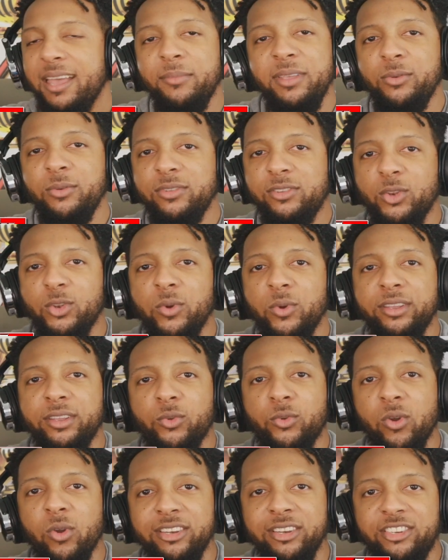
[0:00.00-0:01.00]
he was doing
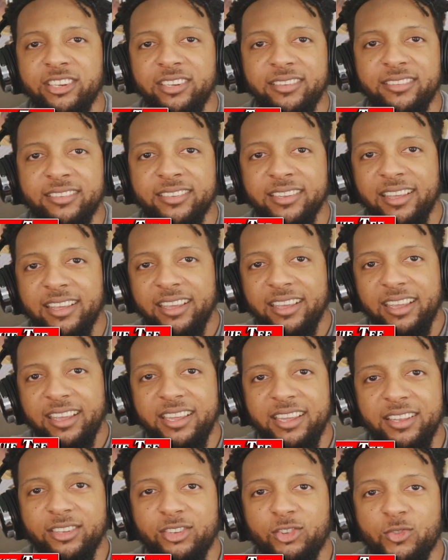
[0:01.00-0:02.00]
crunches
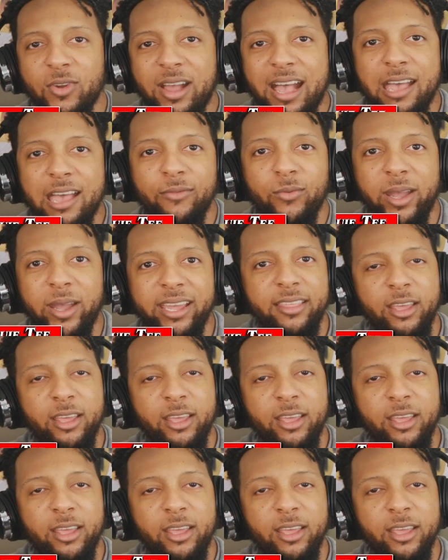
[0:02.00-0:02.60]
in his driveway.